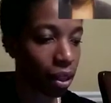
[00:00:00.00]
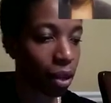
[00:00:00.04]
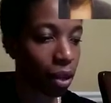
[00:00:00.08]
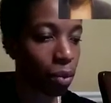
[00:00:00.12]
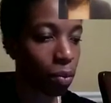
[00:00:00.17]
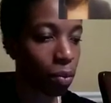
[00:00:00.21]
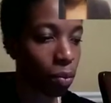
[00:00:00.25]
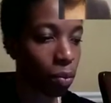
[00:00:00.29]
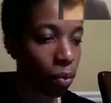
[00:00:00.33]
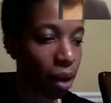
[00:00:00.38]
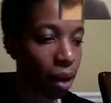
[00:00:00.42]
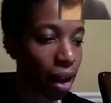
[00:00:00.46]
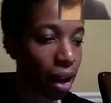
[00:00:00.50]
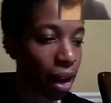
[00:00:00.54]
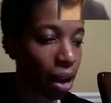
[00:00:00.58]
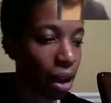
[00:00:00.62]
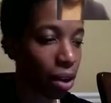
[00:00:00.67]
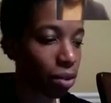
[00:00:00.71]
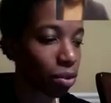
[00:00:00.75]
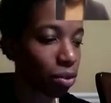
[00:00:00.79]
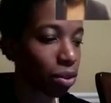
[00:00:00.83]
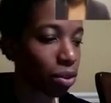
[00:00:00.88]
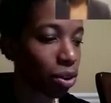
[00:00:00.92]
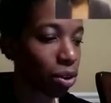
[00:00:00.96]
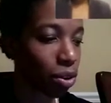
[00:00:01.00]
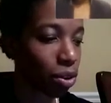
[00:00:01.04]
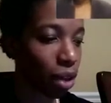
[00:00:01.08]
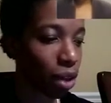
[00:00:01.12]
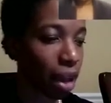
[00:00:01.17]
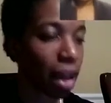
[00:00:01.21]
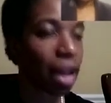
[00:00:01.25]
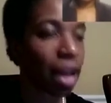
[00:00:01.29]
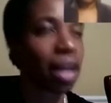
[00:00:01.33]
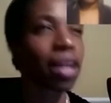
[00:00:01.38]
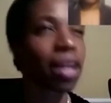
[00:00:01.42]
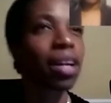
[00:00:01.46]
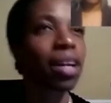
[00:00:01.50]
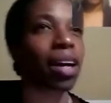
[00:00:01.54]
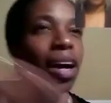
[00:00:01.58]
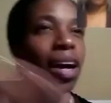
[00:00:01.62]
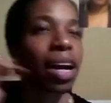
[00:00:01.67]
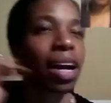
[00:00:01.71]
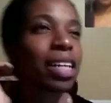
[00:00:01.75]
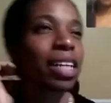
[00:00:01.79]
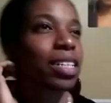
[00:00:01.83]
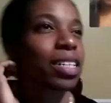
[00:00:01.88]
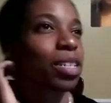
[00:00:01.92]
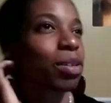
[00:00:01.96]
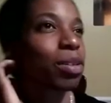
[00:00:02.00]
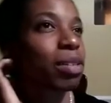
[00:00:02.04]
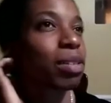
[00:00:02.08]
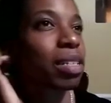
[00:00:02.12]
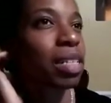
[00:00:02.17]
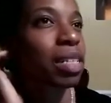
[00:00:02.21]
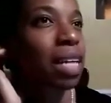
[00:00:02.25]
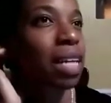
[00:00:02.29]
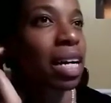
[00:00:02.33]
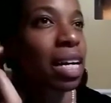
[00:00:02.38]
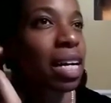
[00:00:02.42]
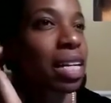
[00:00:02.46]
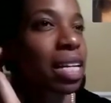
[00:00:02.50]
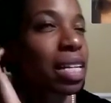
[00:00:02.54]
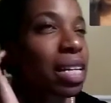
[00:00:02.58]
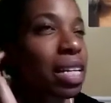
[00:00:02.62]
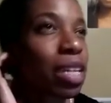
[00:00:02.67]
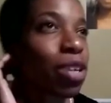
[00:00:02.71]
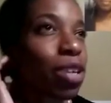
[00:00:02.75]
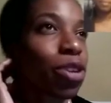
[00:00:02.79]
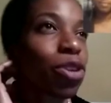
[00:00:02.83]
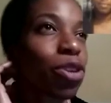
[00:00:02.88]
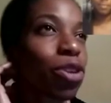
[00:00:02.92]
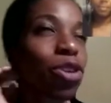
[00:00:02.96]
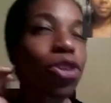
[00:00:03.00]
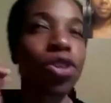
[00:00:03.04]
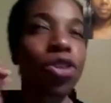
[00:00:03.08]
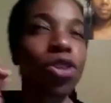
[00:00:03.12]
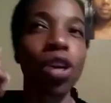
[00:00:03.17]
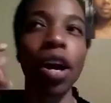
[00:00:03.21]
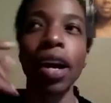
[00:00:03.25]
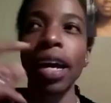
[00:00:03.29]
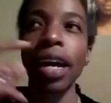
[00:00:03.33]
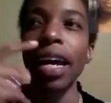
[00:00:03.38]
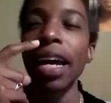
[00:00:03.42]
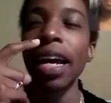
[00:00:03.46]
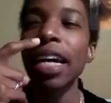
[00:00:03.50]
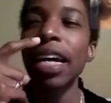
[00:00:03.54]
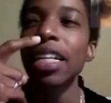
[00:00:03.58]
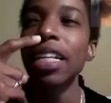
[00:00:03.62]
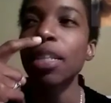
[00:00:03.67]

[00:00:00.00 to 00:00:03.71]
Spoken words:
Wow. Okay. Got it. So it's not, you're talking, it's